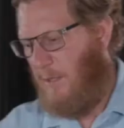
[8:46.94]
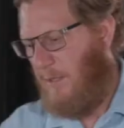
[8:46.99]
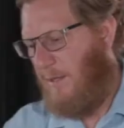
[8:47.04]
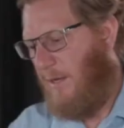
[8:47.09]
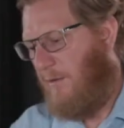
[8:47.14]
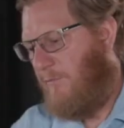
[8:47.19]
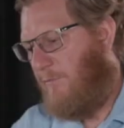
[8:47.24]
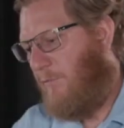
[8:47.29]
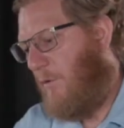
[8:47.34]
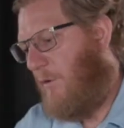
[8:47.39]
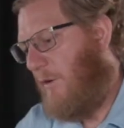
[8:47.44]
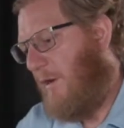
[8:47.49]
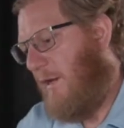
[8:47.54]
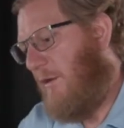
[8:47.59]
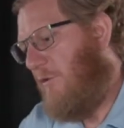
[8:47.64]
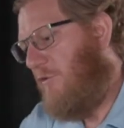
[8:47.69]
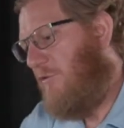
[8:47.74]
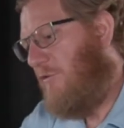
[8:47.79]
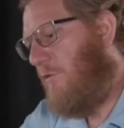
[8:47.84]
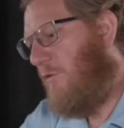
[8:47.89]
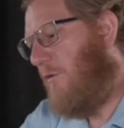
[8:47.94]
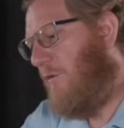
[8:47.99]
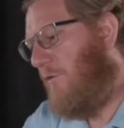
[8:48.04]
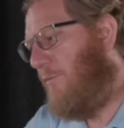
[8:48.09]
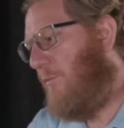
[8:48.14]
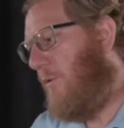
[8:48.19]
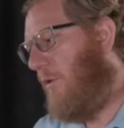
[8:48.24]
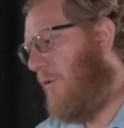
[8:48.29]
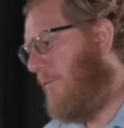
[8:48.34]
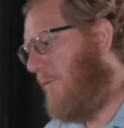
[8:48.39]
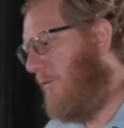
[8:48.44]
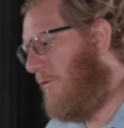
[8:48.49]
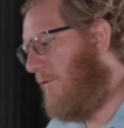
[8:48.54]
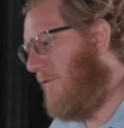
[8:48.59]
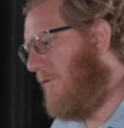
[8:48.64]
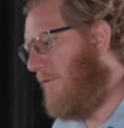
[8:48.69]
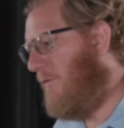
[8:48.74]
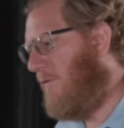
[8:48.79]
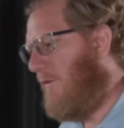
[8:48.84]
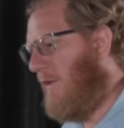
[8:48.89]
Now for insurance
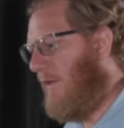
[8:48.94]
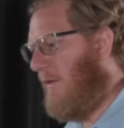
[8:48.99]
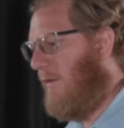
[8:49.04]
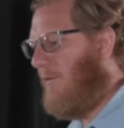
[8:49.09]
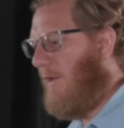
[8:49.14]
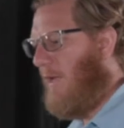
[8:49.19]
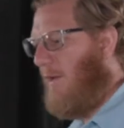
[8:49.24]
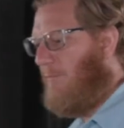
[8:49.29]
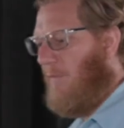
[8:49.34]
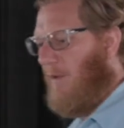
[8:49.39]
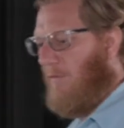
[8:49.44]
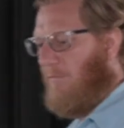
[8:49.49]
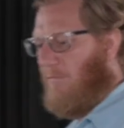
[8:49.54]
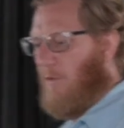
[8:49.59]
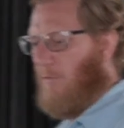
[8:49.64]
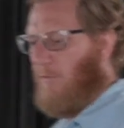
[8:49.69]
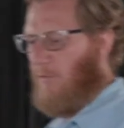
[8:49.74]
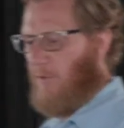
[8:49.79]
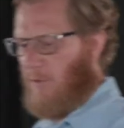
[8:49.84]
purposes, I don't have my phone